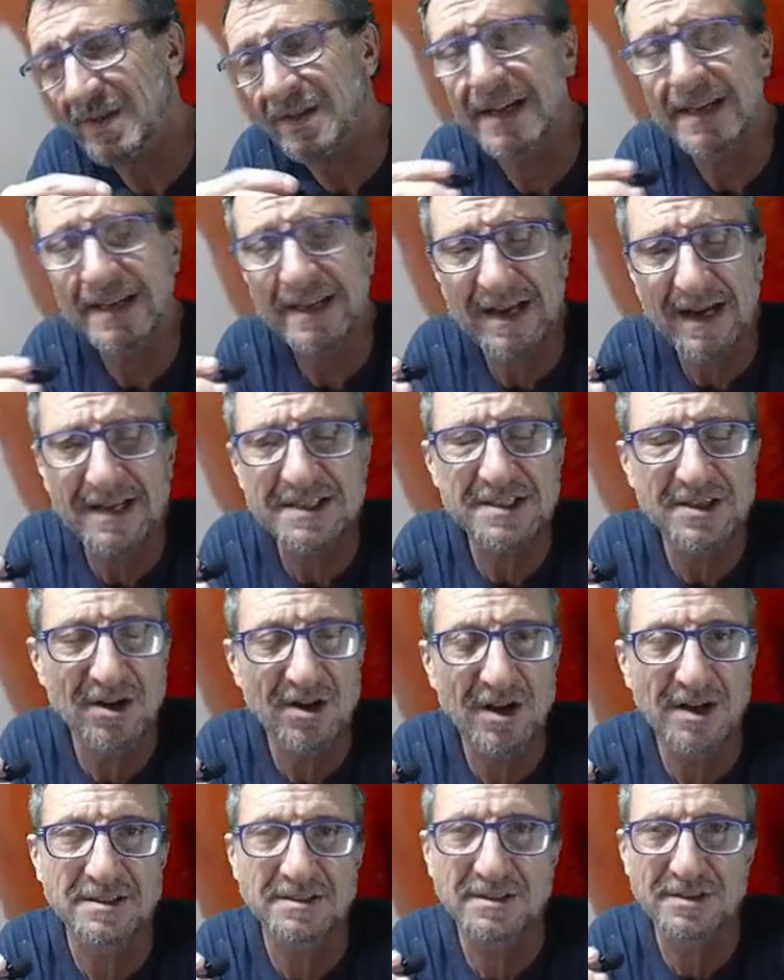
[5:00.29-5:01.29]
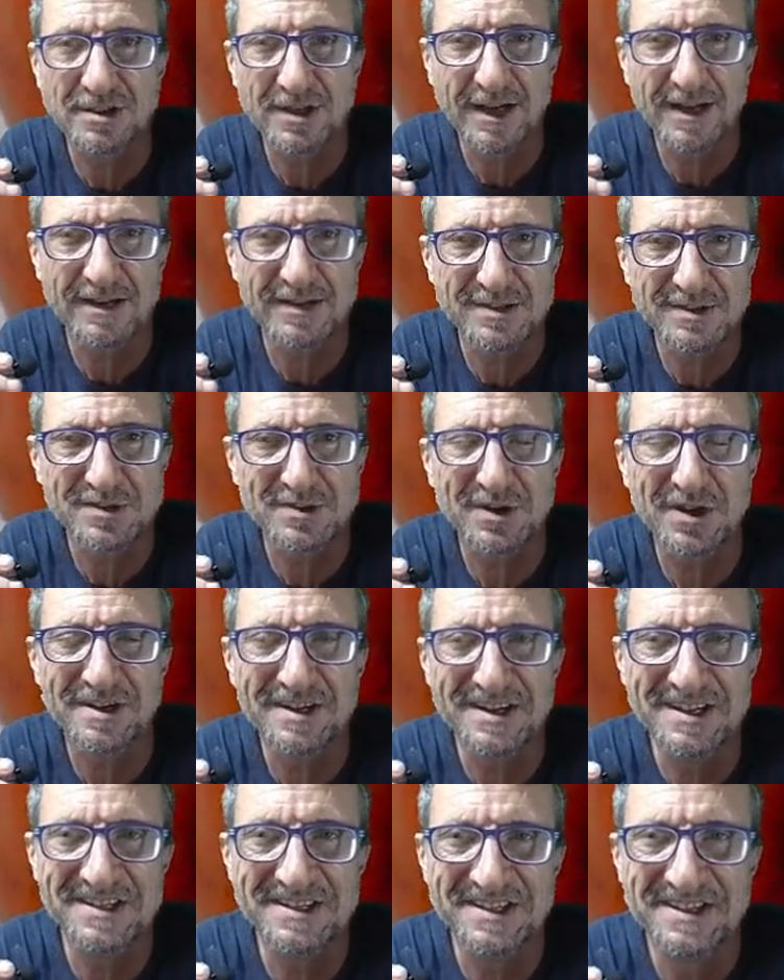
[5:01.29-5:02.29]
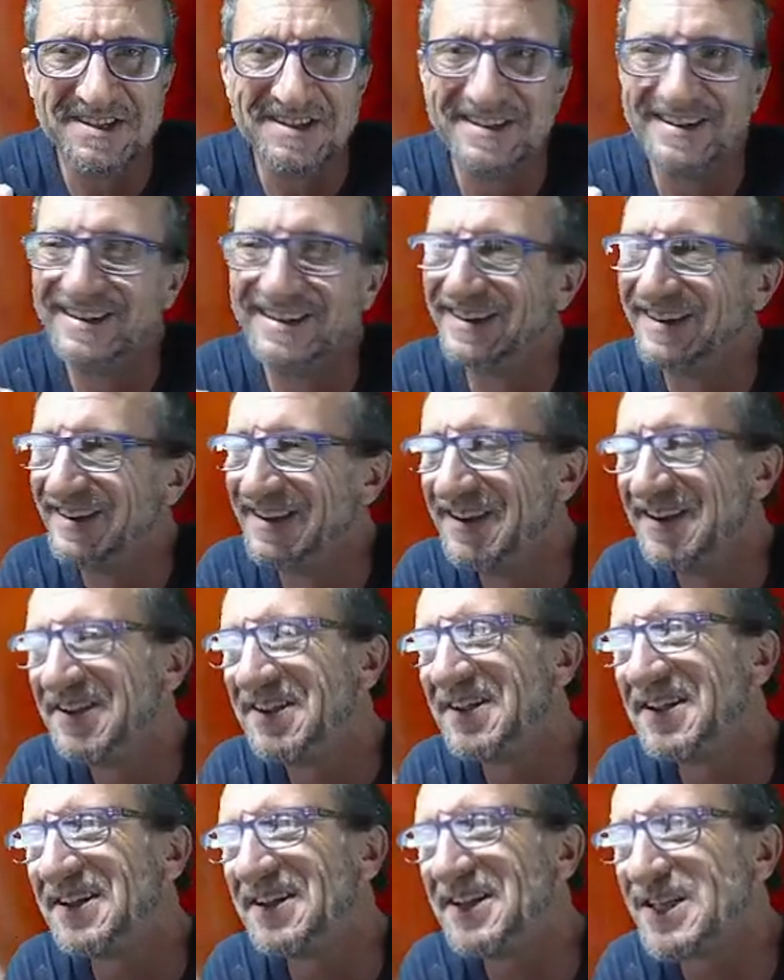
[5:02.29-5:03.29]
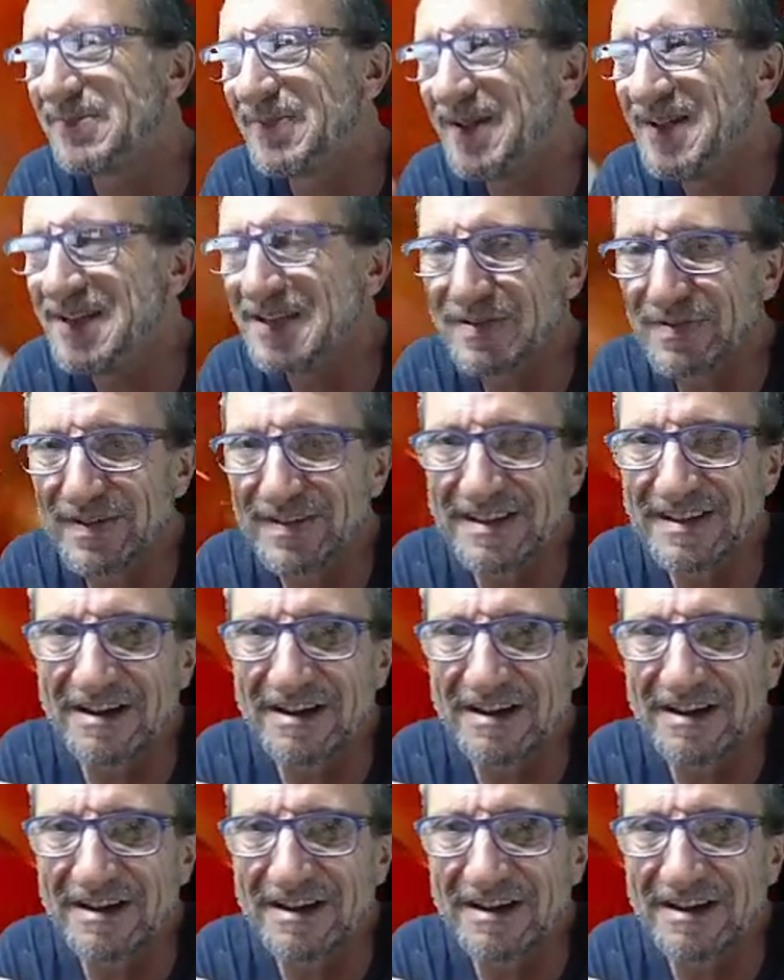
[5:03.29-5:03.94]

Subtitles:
That counts a lot. Shad, sardines get expensive when